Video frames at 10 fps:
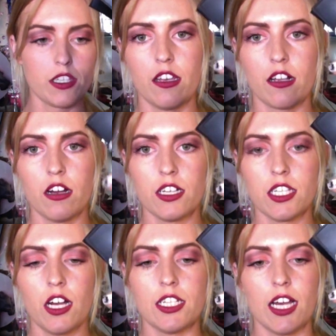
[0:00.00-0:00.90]
they kind of
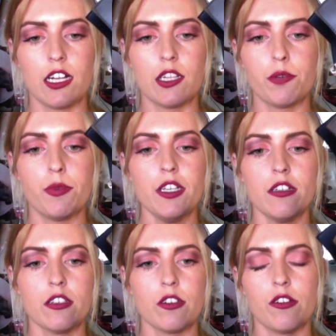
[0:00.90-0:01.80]
slide down a little bit,
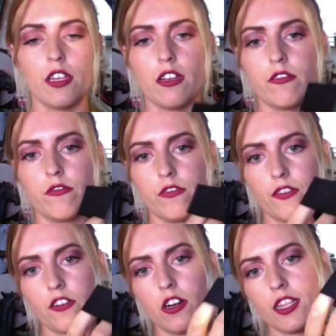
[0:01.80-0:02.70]
so
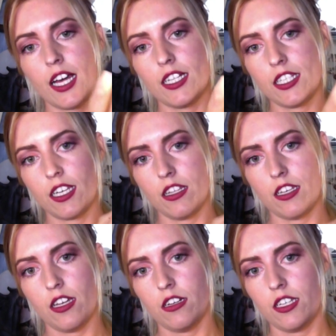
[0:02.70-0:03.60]
they've got elastic at
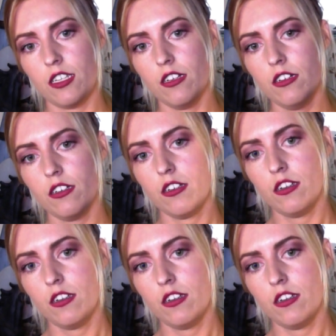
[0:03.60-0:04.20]
the end here,